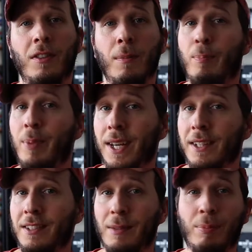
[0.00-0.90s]
The
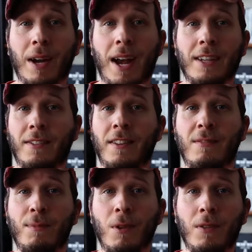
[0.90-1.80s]
biggest surprise of
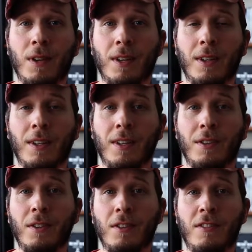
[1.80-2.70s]
this movie
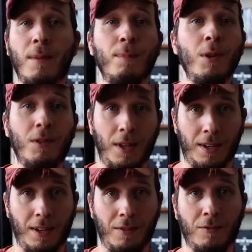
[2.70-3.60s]
is the
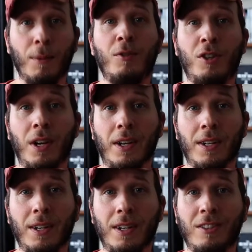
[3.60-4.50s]
music from
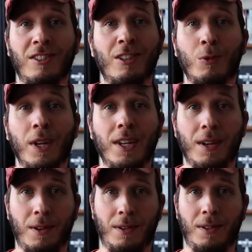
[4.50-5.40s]
Chuck
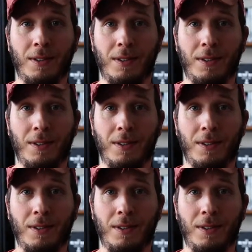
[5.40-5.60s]
Sereno.